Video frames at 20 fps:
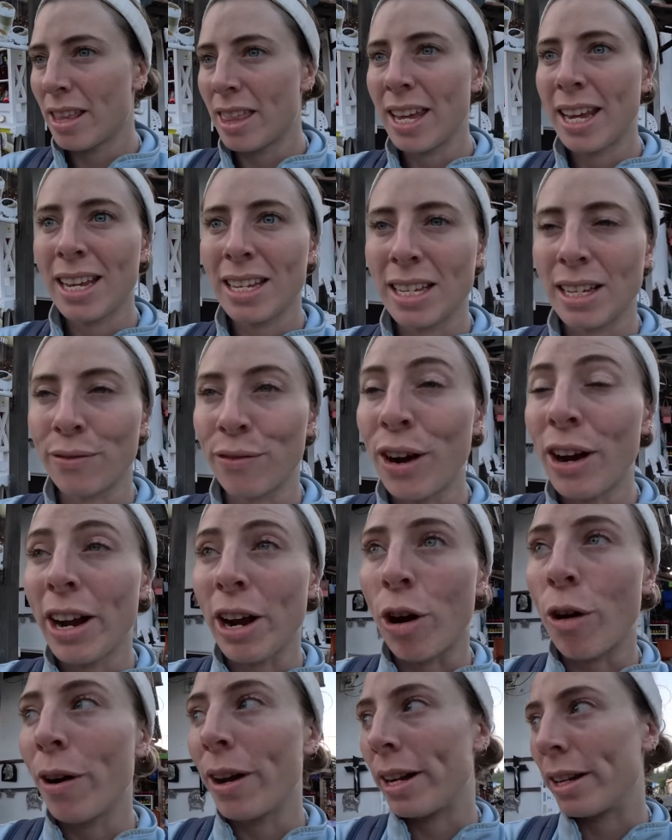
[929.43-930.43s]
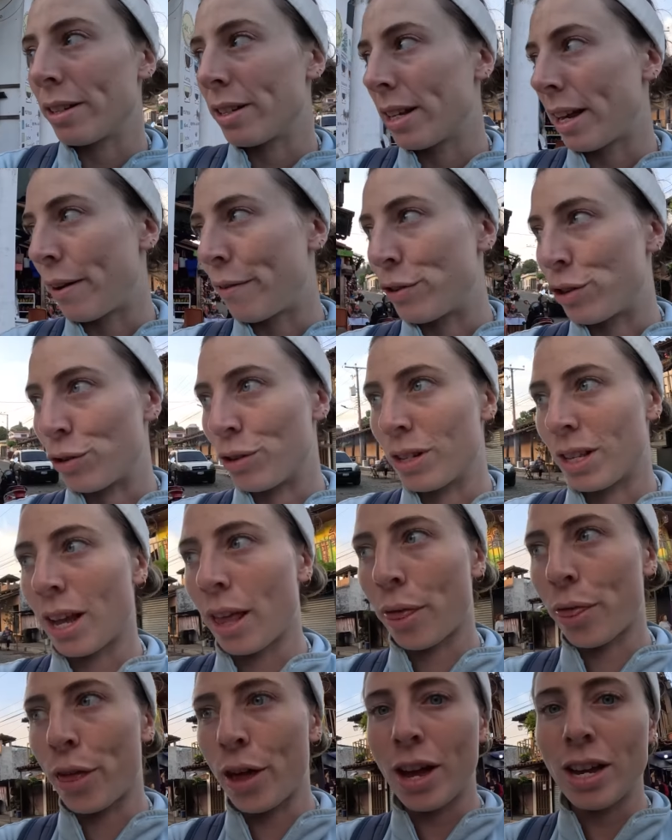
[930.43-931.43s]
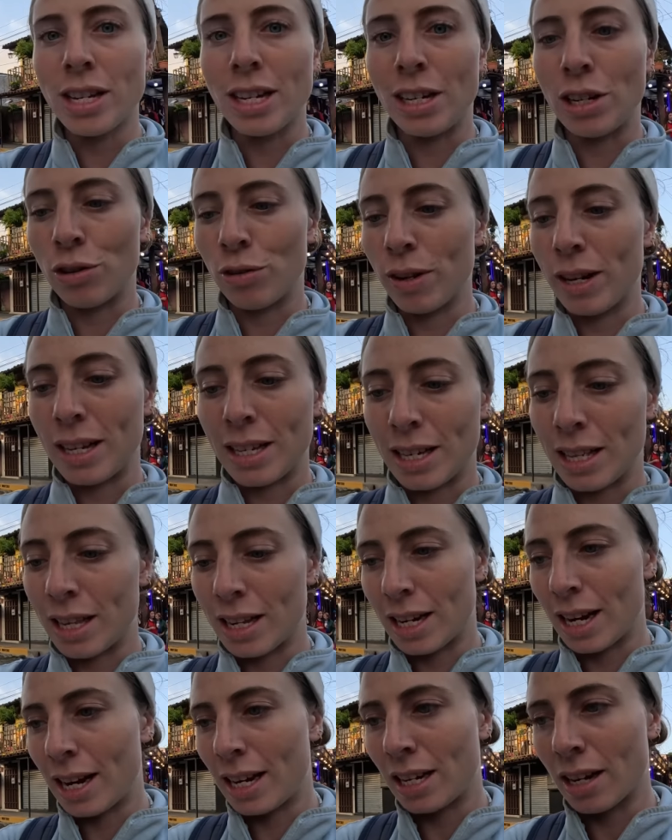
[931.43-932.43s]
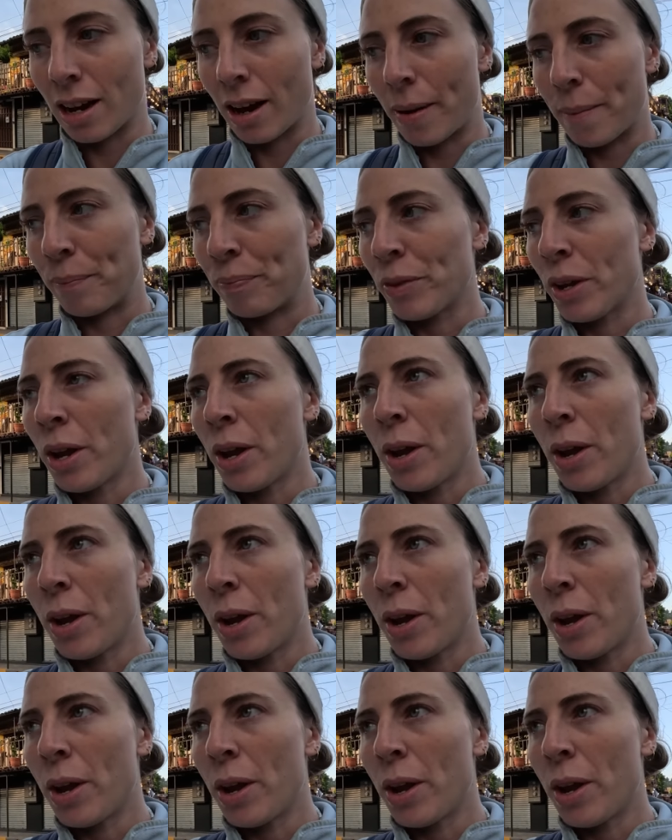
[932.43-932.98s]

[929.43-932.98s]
The thing is, it's very hot in El Salvador. It's like 30 degrees in the daytime,